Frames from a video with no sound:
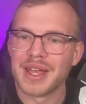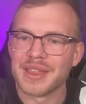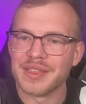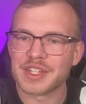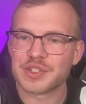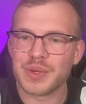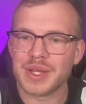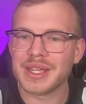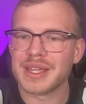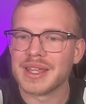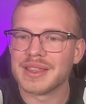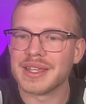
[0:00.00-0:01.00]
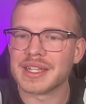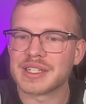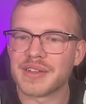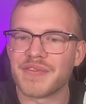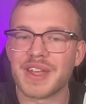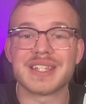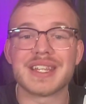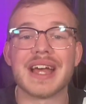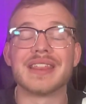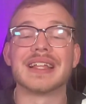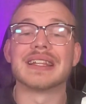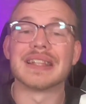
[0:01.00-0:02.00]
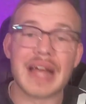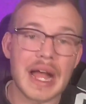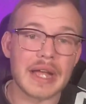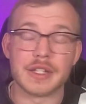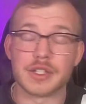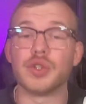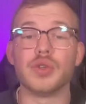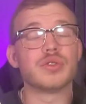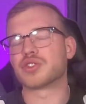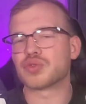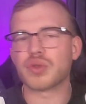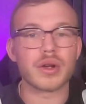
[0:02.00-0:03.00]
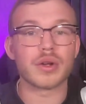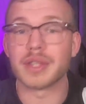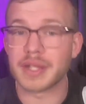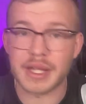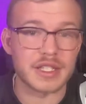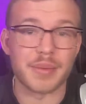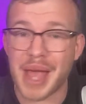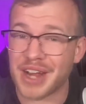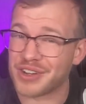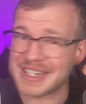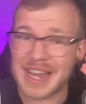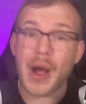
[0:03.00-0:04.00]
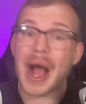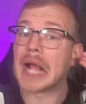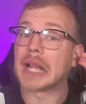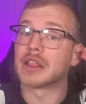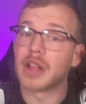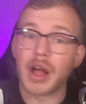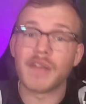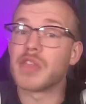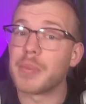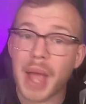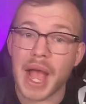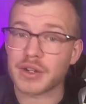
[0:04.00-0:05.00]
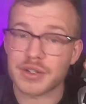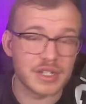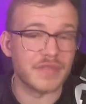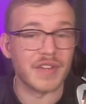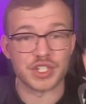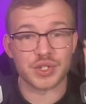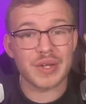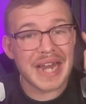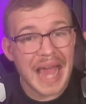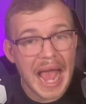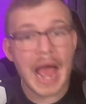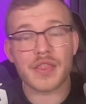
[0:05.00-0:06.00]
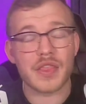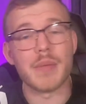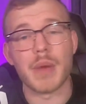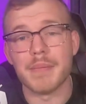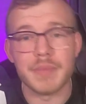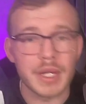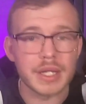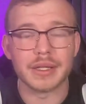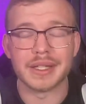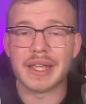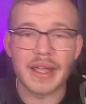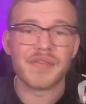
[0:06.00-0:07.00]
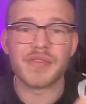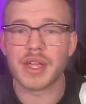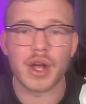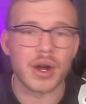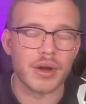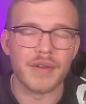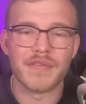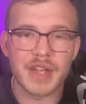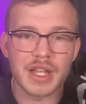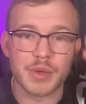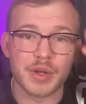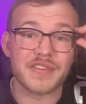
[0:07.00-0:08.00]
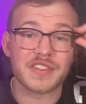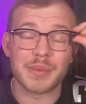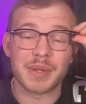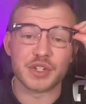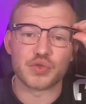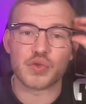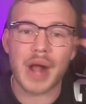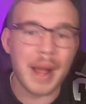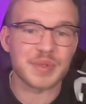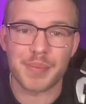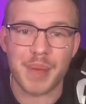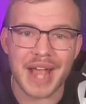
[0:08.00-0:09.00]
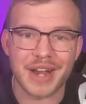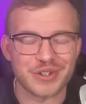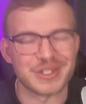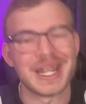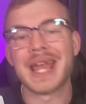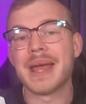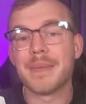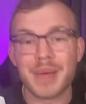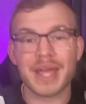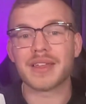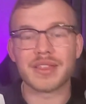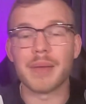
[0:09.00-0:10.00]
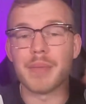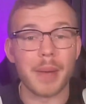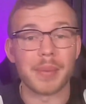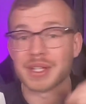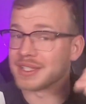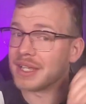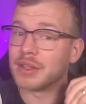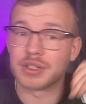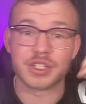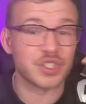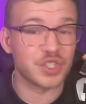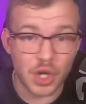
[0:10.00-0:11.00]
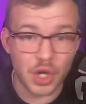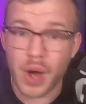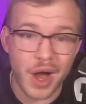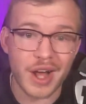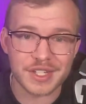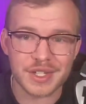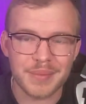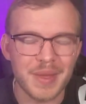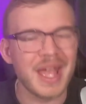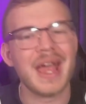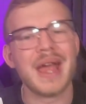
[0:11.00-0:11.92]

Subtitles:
This week, they get to face the Lions, who struggled against the Packers. Now, I love the Packers defense. You got to add them immediately if they are available. If somebody drops the Packers, pick them up because they looked so awesome.